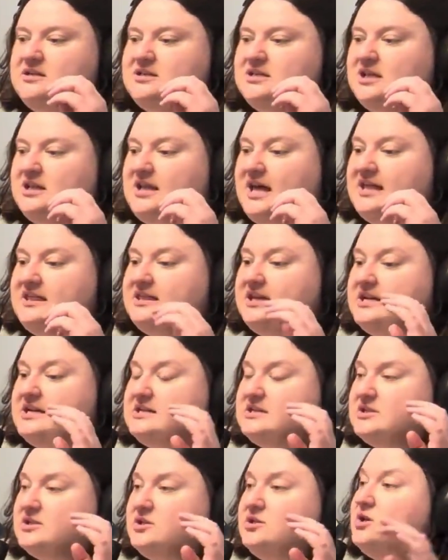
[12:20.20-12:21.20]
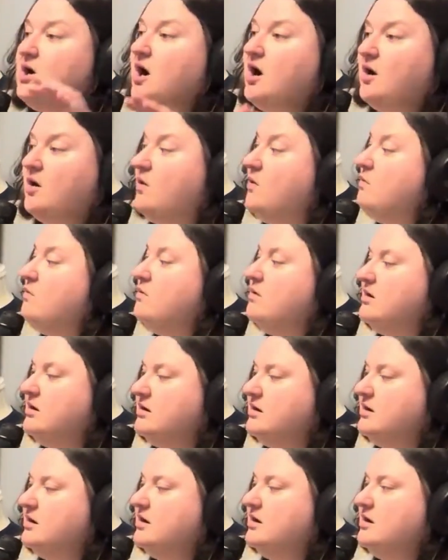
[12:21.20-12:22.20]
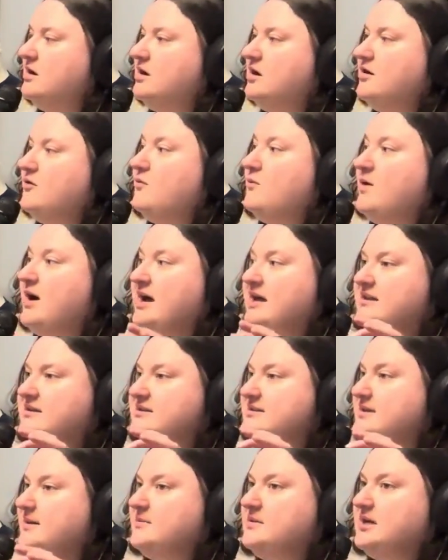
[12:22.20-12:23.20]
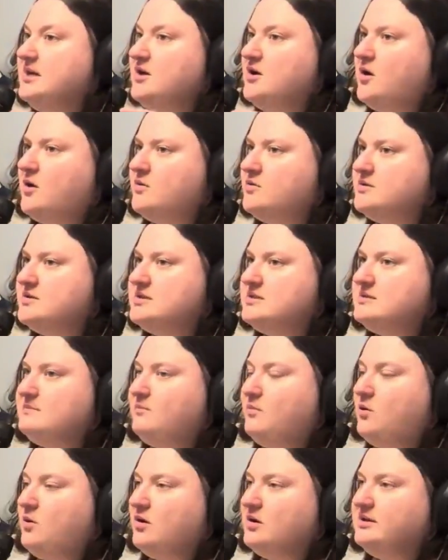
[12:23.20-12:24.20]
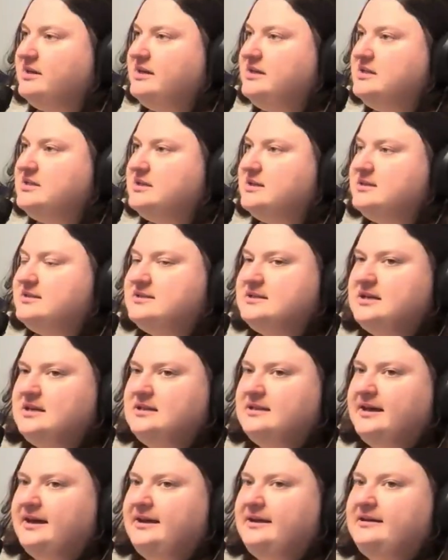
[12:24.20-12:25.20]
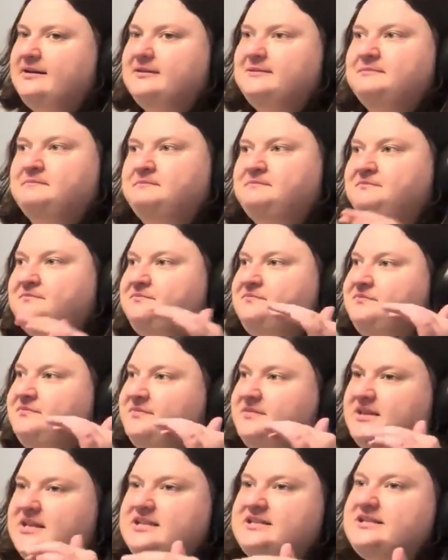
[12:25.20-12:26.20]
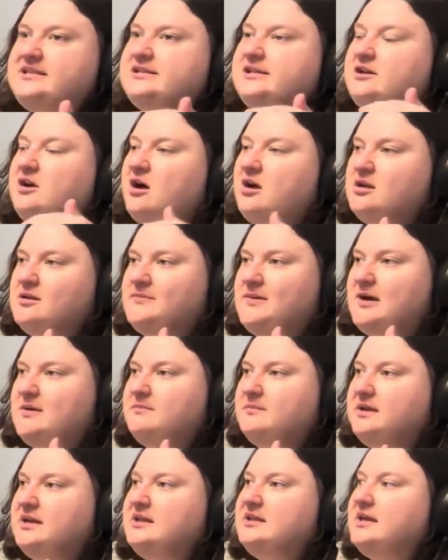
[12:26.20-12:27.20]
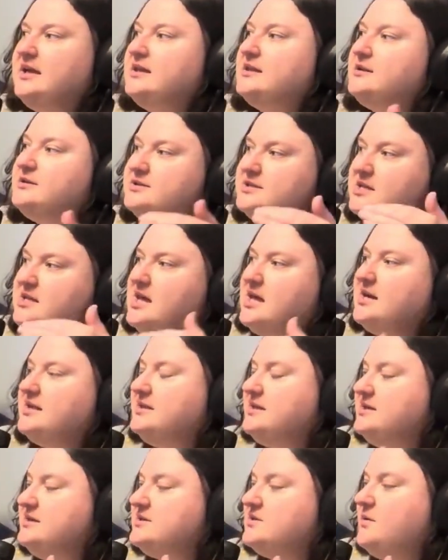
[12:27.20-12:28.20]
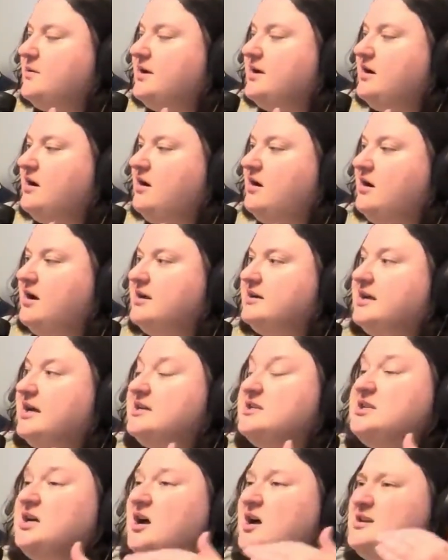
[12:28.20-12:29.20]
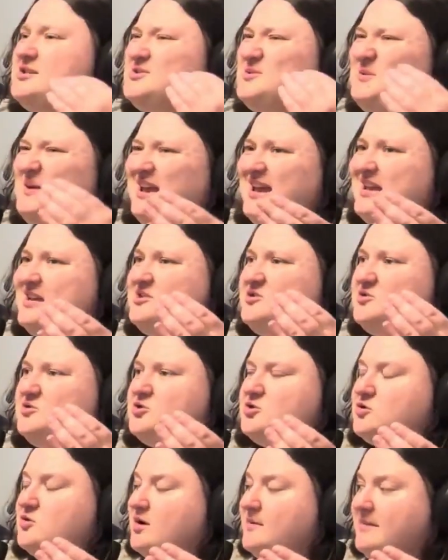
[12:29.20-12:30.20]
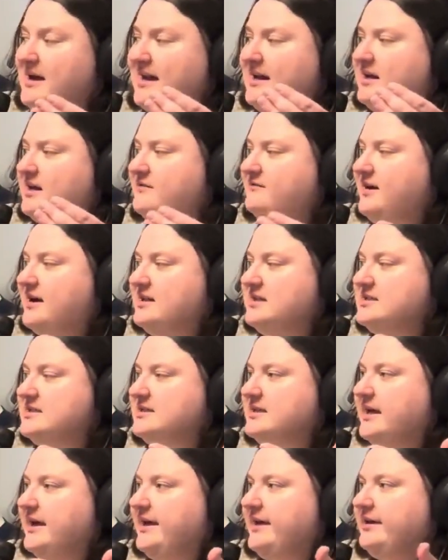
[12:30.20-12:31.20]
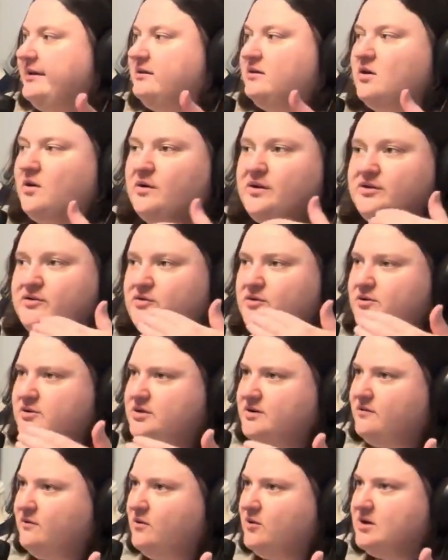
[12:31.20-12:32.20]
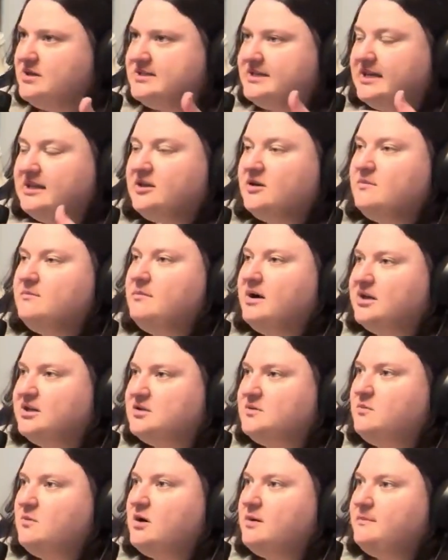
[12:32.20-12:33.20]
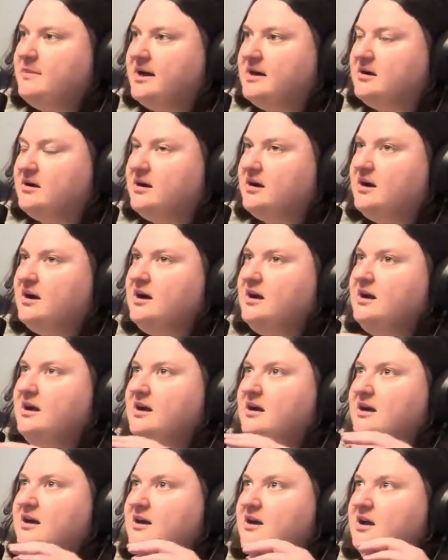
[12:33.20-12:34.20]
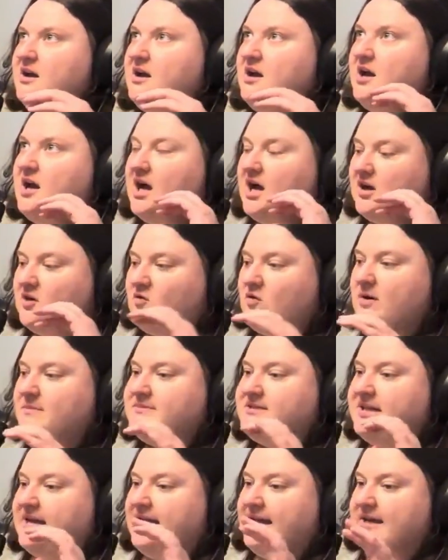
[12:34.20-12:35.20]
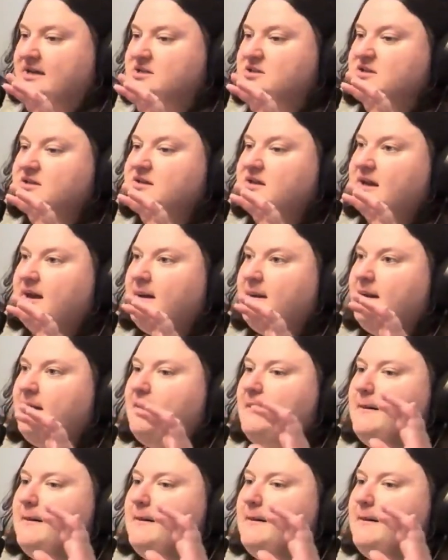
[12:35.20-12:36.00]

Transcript: to let things go when something goes poorly, to see like, this isn't all about me. Like there's a lot of things going on, and to also handle traumatic events like going through a divorce. Like they're much more better equipped to handle it